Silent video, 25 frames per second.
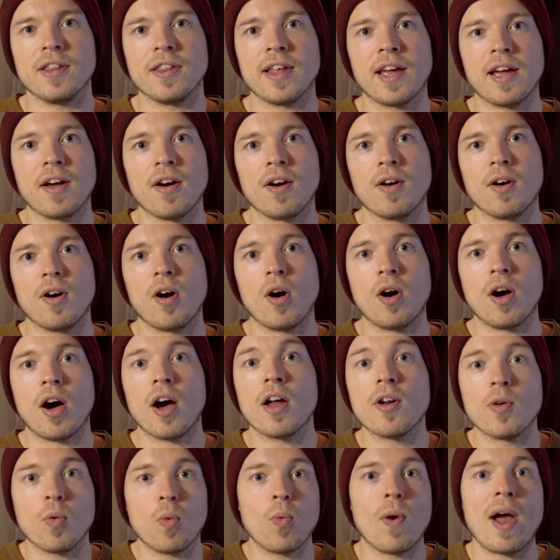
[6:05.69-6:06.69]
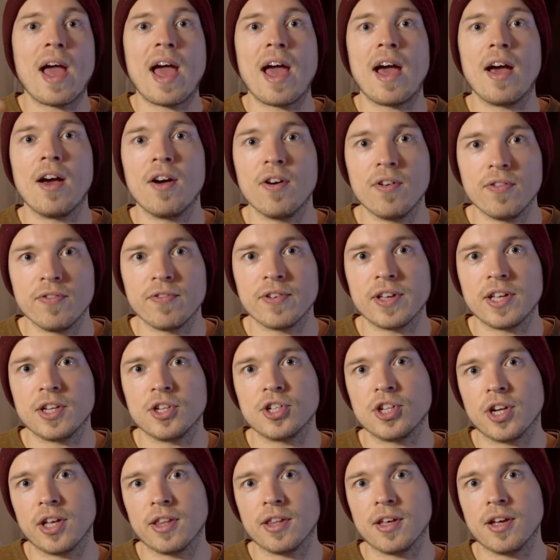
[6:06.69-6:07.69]
They are unaware of
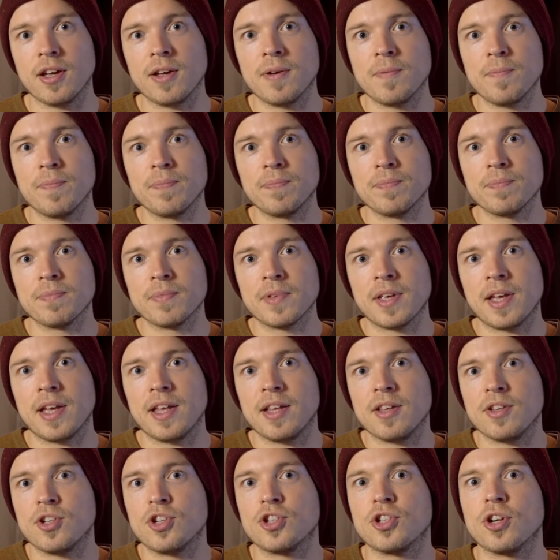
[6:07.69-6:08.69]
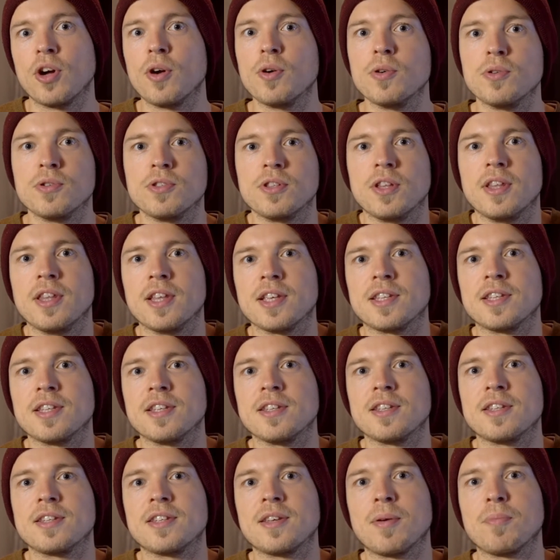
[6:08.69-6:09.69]
each other. It shows that this
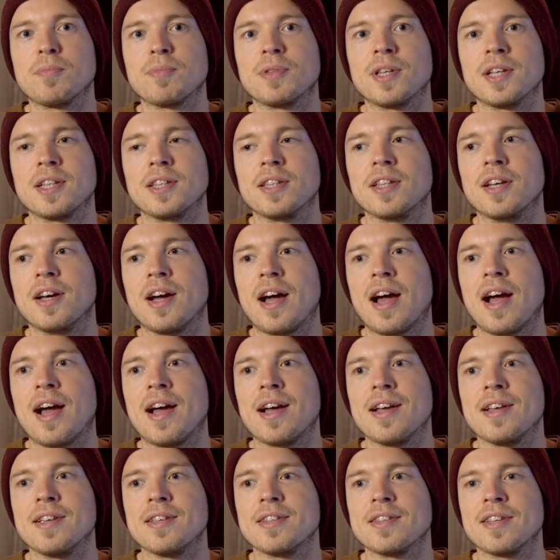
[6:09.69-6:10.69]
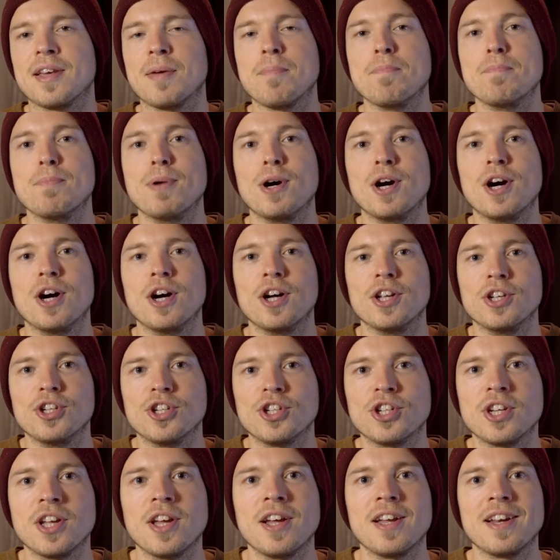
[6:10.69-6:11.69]
is something that has
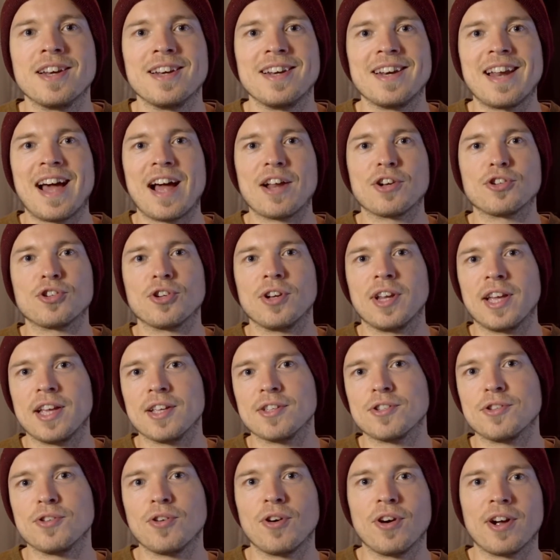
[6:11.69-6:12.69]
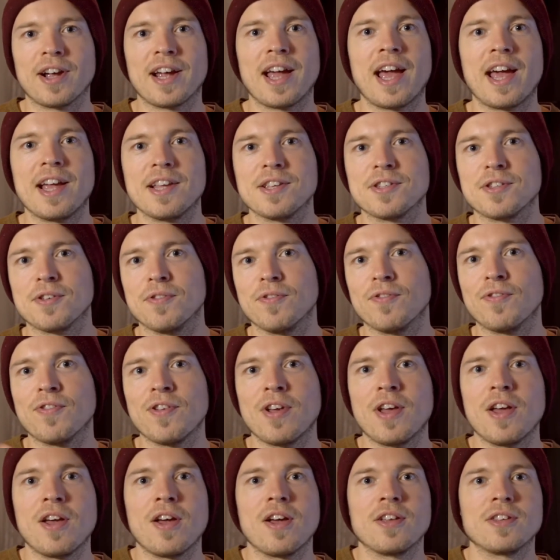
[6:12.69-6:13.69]
emerged naturally. It's not a case of
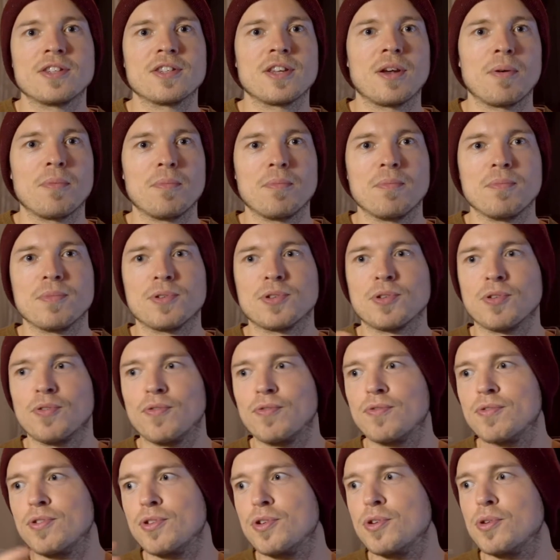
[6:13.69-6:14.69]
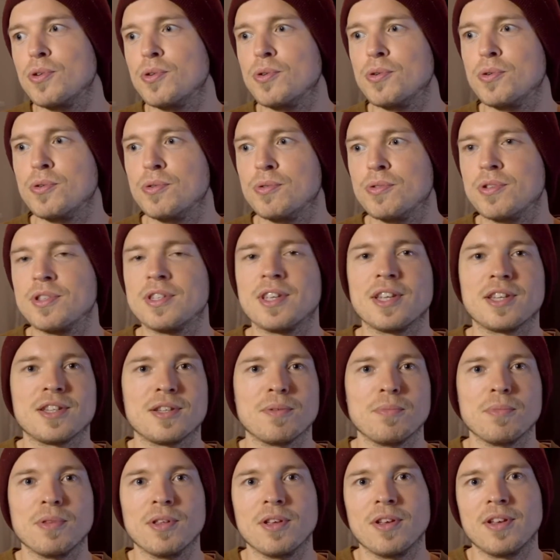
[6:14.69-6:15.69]
some sort of new
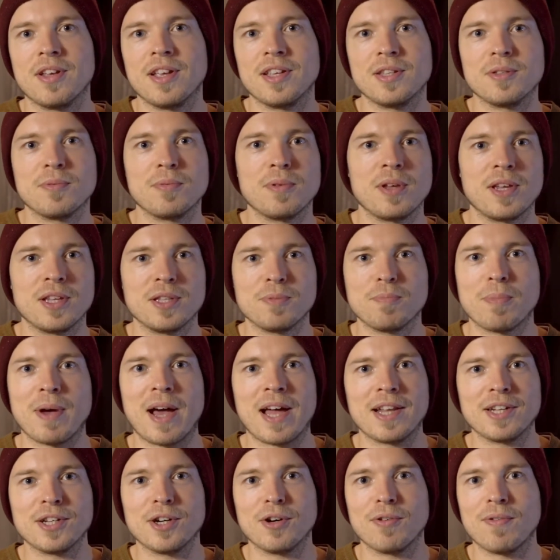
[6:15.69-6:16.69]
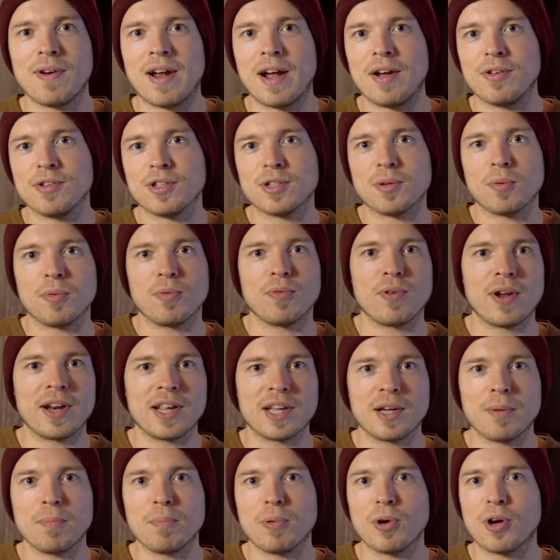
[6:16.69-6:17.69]
system that is banded around, someone
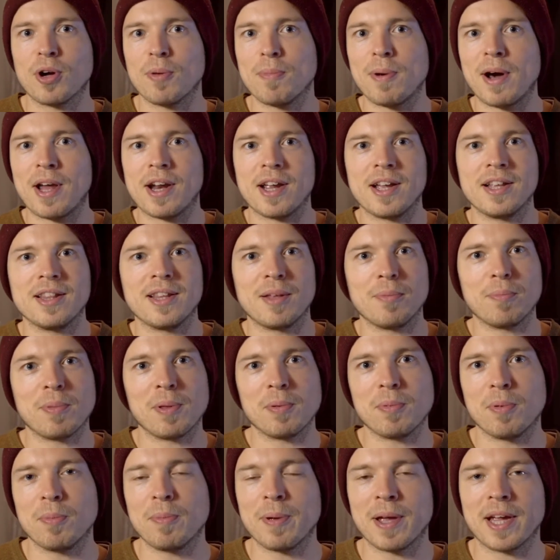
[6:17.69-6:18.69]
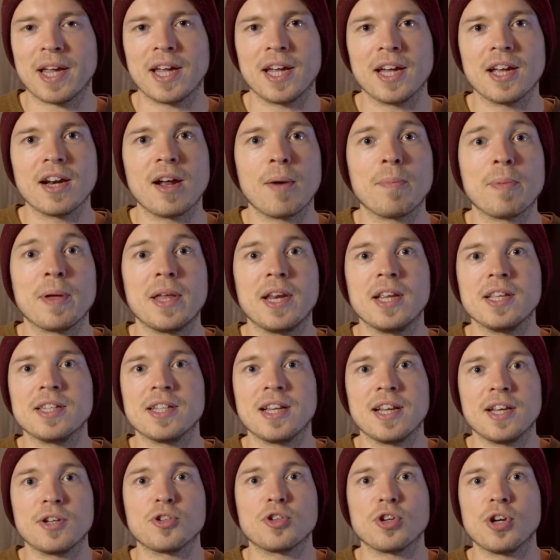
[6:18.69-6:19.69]
writing a book about it and then people picking it up. It is
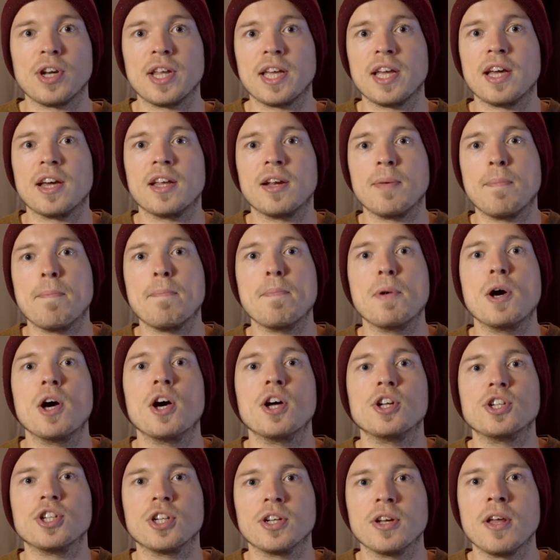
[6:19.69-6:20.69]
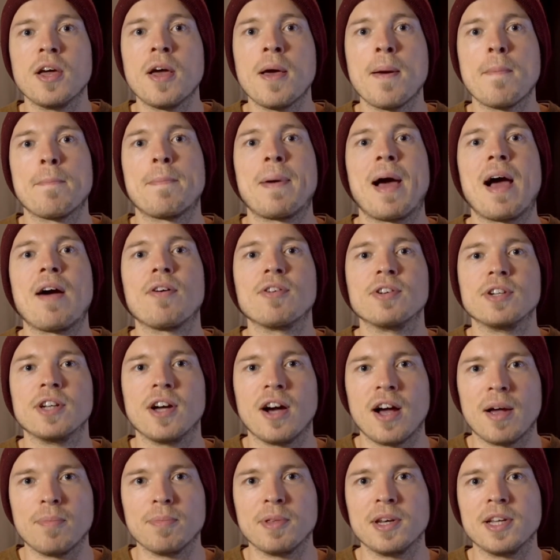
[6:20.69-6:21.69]
literally an emergent
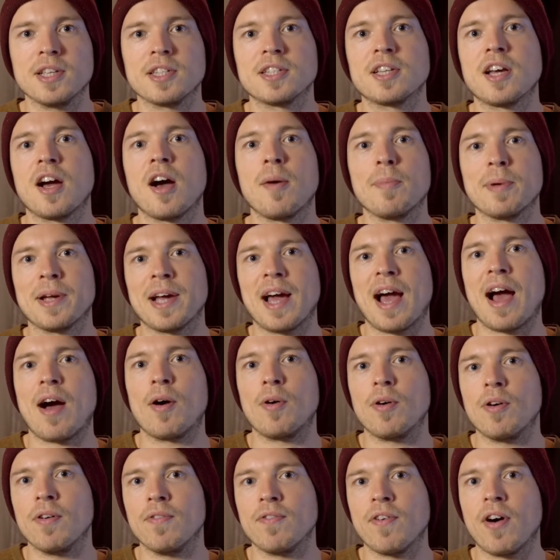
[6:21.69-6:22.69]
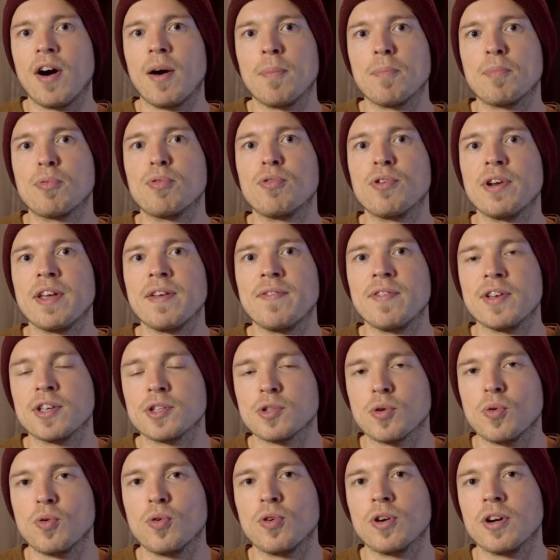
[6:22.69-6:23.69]
paradigm that is coming out of our
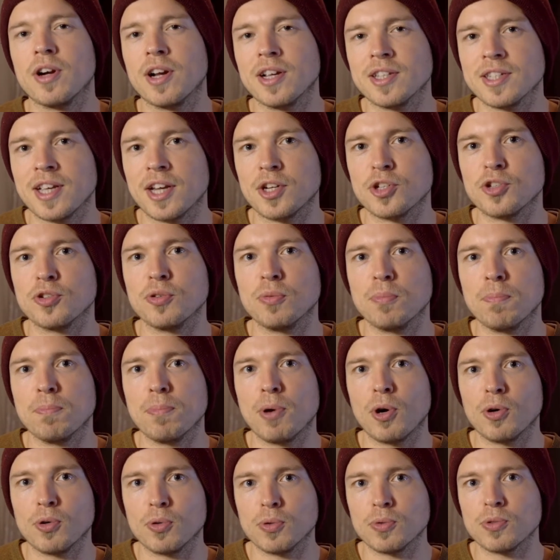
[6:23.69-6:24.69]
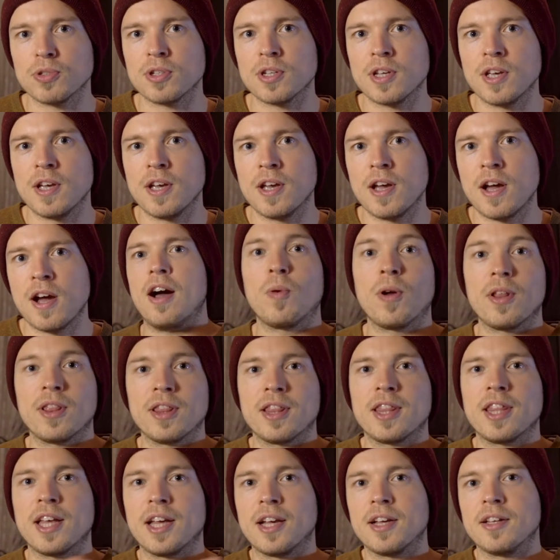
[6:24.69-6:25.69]
previous organizational models.
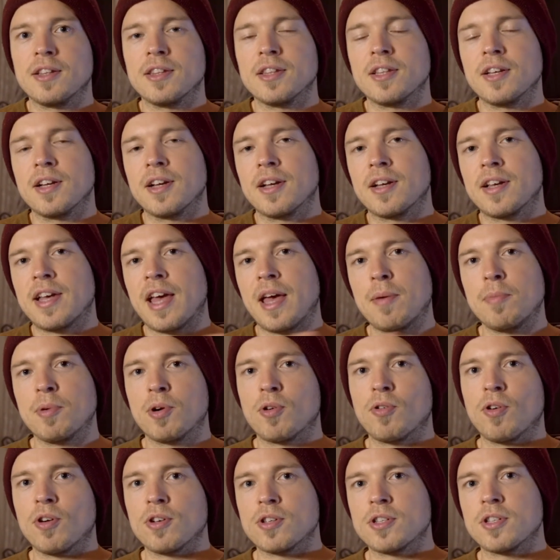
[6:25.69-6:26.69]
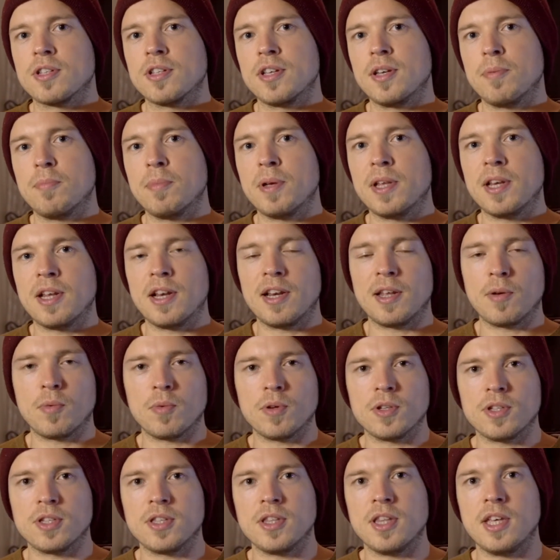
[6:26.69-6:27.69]
One thing that came across immediately
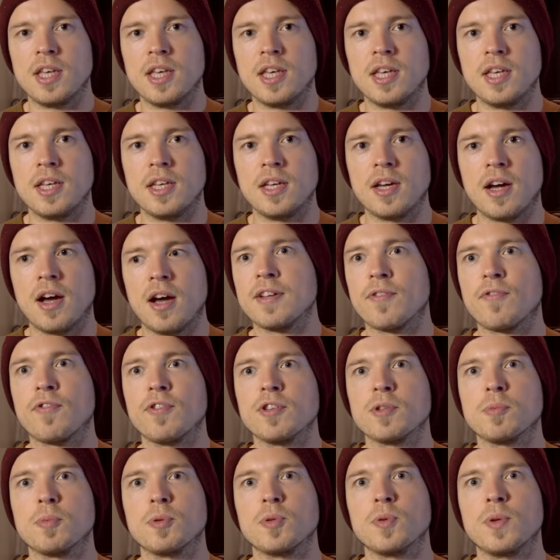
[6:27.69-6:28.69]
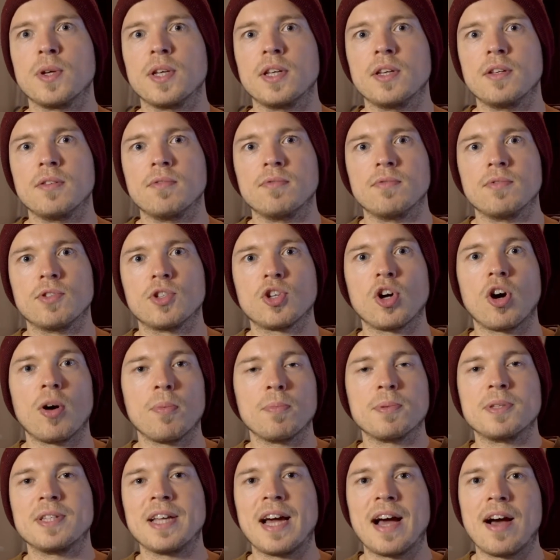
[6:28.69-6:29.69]
was the difference between
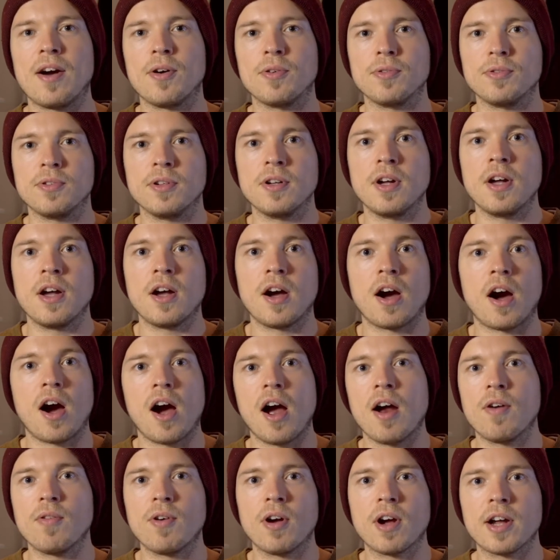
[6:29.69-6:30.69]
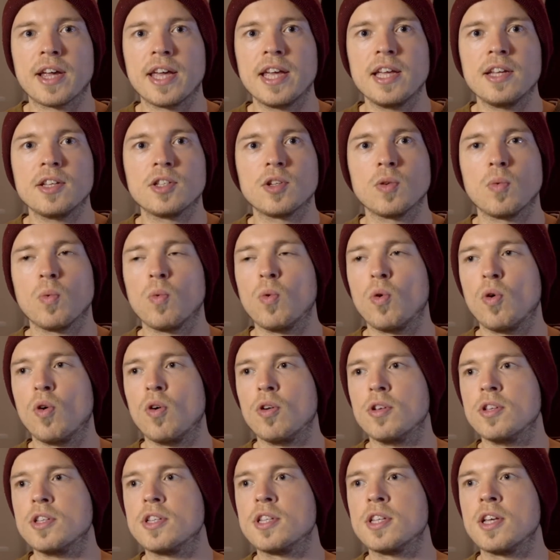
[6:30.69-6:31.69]
top-down hierarchy
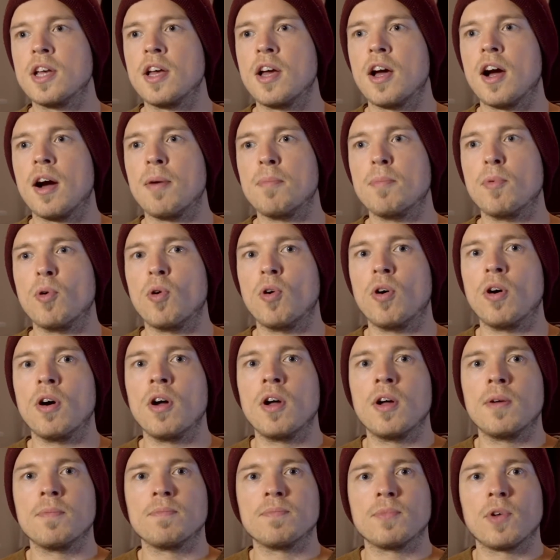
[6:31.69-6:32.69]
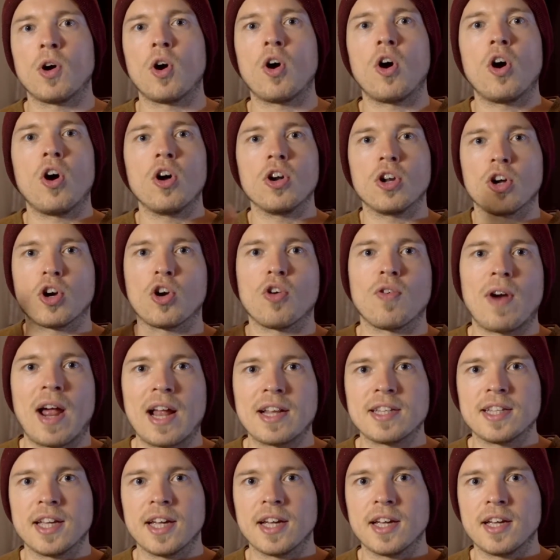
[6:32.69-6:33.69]
towards a more
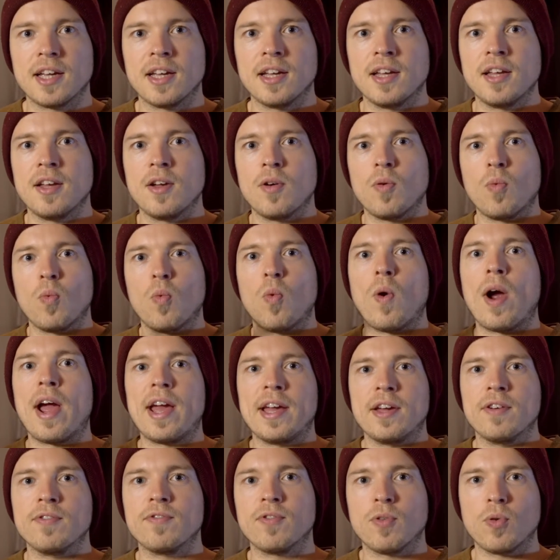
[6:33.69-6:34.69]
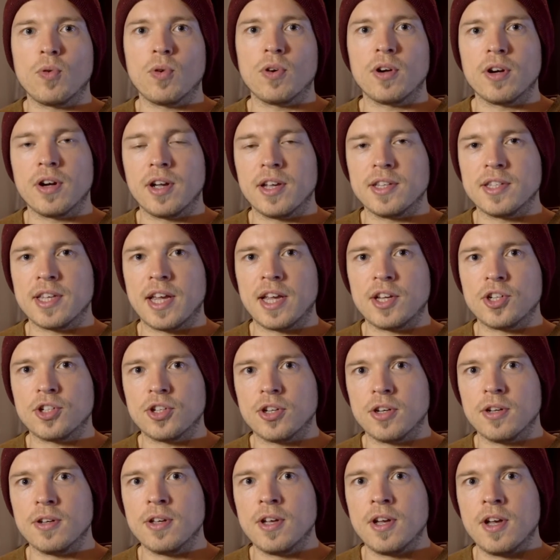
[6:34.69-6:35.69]
holocratic way of
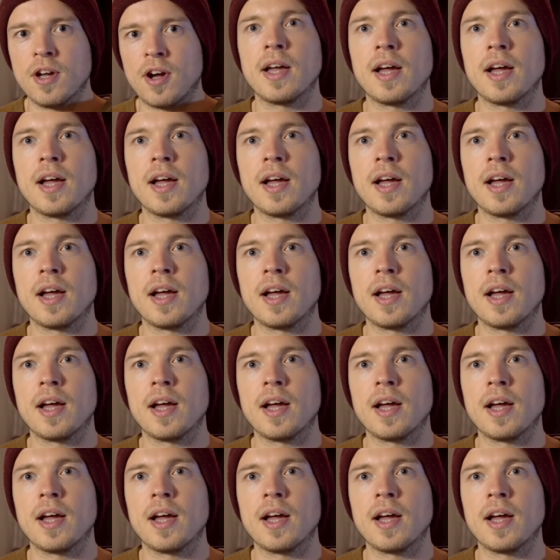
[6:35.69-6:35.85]
organization.